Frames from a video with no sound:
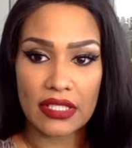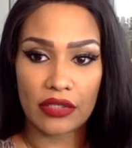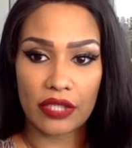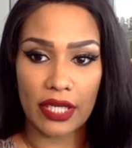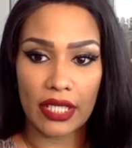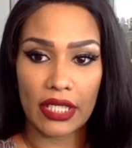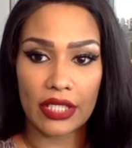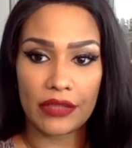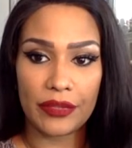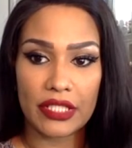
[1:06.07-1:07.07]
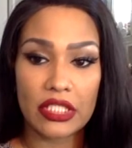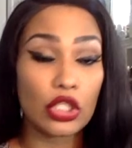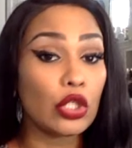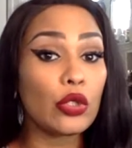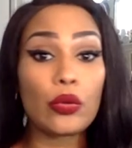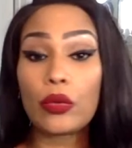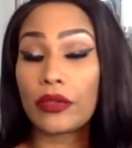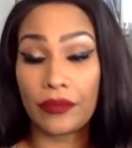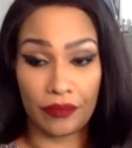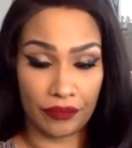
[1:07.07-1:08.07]
they're not going to commit to you.
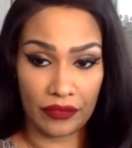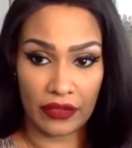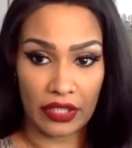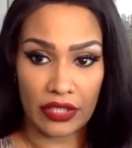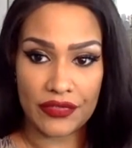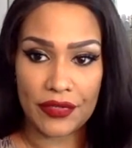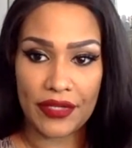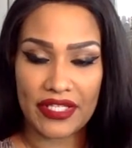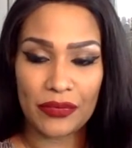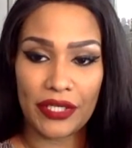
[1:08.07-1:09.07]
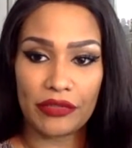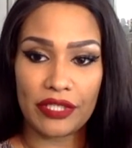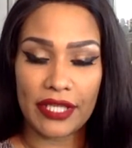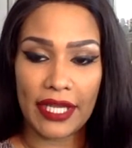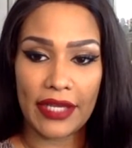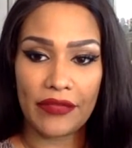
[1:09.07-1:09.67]
So that's why you need to have